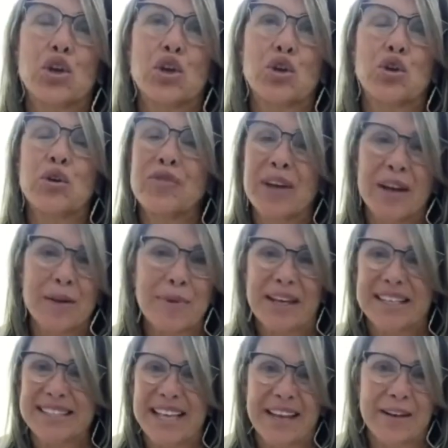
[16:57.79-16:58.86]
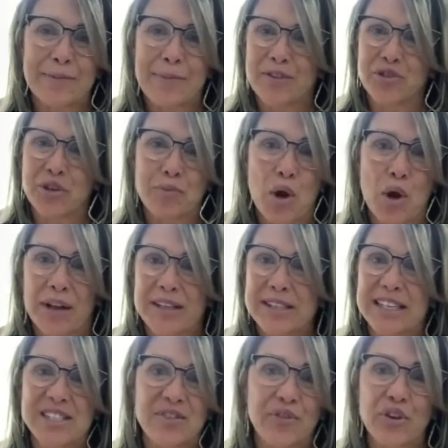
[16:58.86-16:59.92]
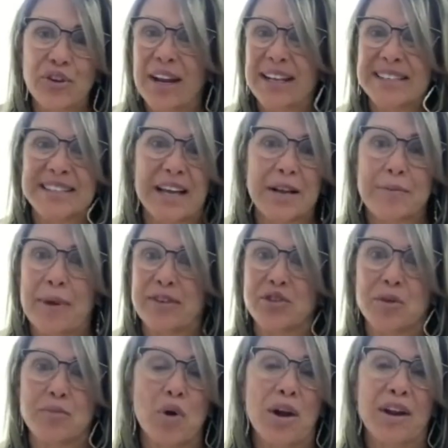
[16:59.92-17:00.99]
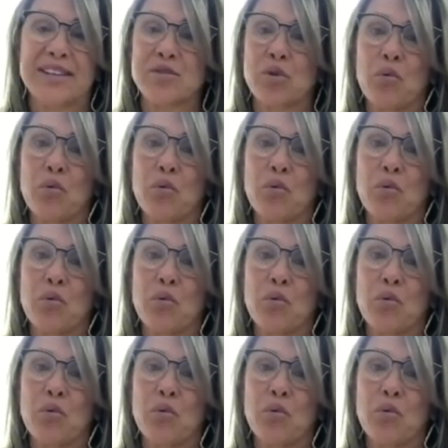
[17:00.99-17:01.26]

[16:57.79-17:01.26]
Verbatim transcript: you've got to be excited about your products because if you're not excited about your products,